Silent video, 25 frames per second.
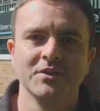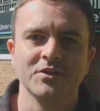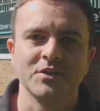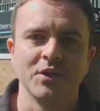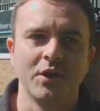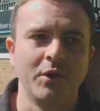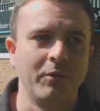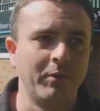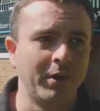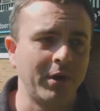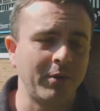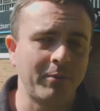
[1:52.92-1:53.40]

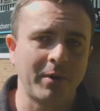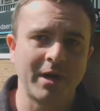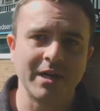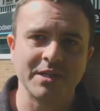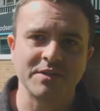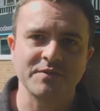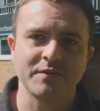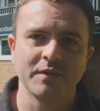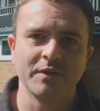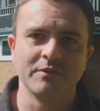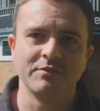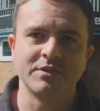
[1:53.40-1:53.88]
So we're at
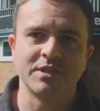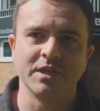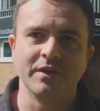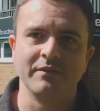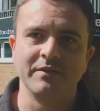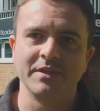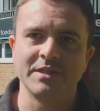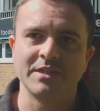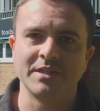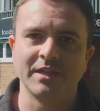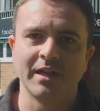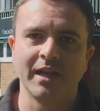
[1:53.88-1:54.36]
White's
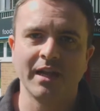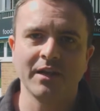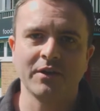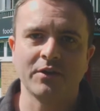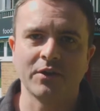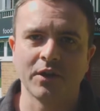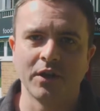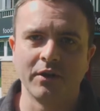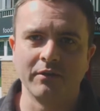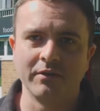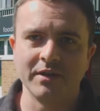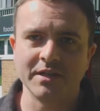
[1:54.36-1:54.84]
Foodservice today,
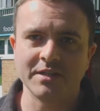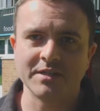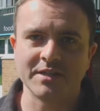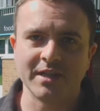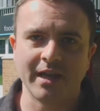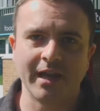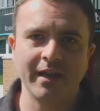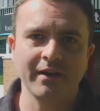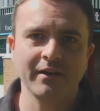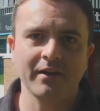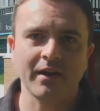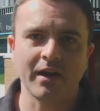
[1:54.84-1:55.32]
glorious
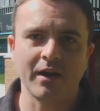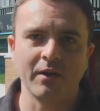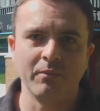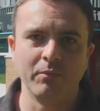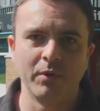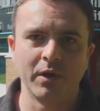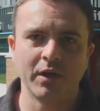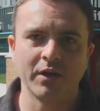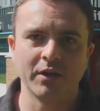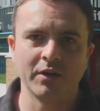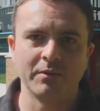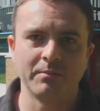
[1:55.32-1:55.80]
day, and
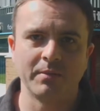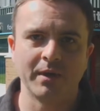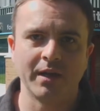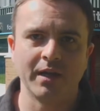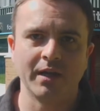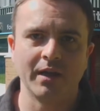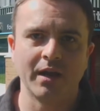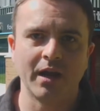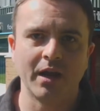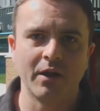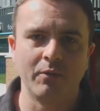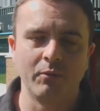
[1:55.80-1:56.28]
we're going to
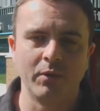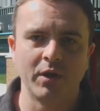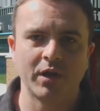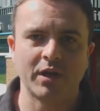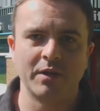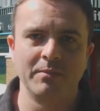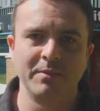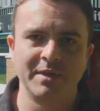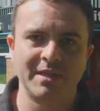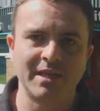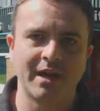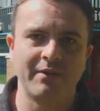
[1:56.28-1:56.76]
be
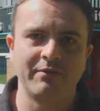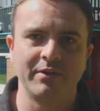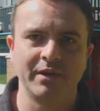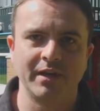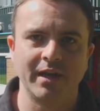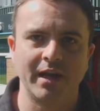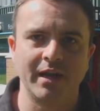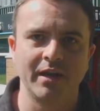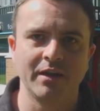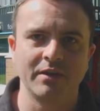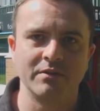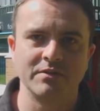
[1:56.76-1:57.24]
working with
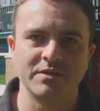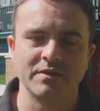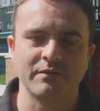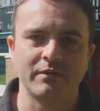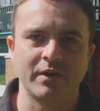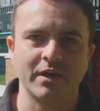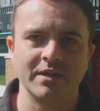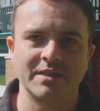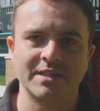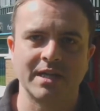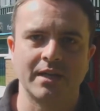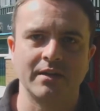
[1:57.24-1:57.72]
Davide, who's a
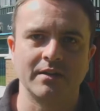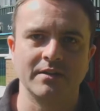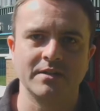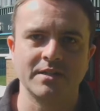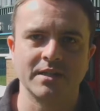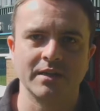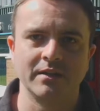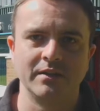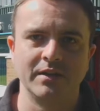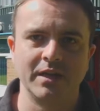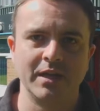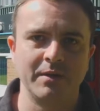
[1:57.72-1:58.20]
very
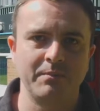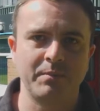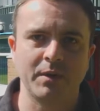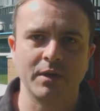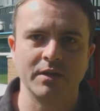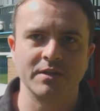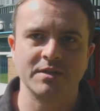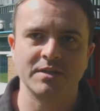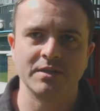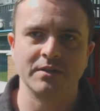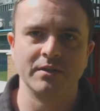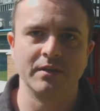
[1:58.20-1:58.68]
talented
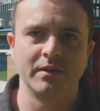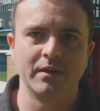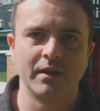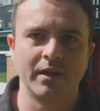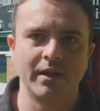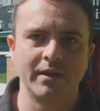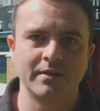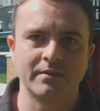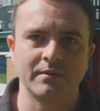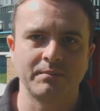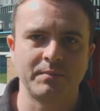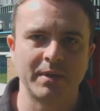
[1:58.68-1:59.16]
Neapolitan
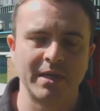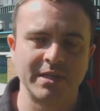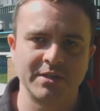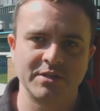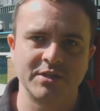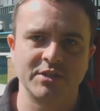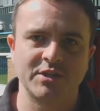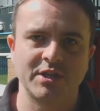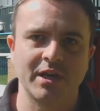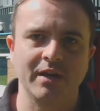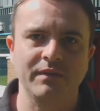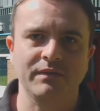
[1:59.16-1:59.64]

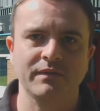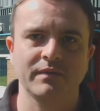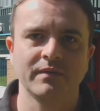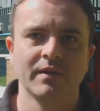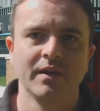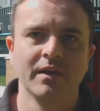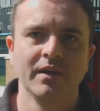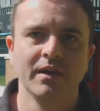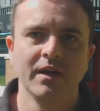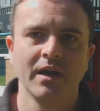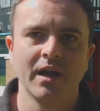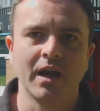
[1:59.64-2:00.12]
pizza chef,
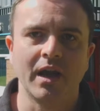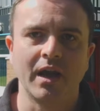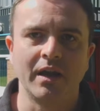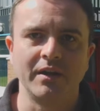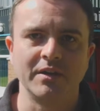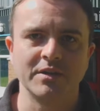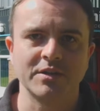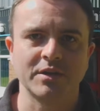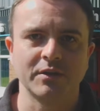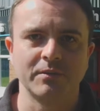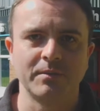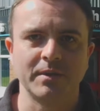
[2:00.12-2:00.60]

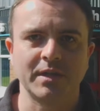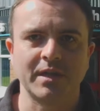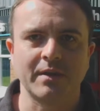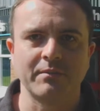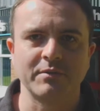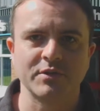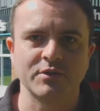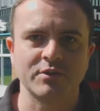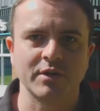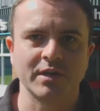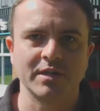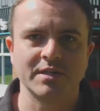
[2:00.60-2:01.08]
and he's going to be
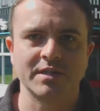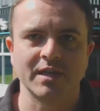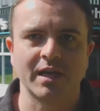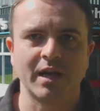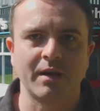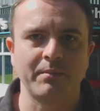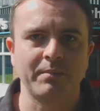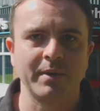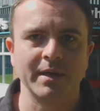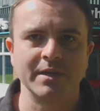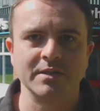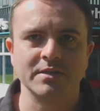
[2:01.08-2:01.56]
demonstrating
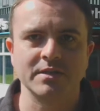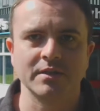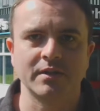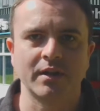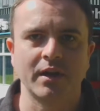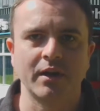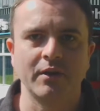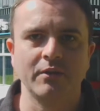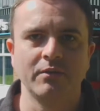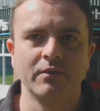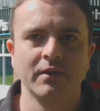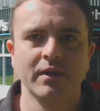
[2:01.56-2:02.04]
our pizza
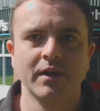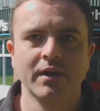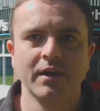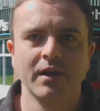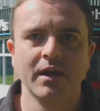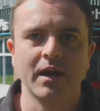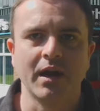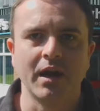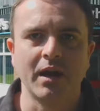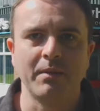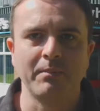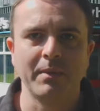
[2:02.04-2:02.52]
dough,
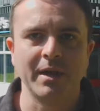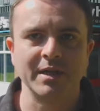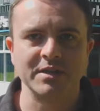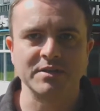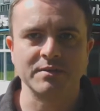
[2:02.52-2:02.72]
make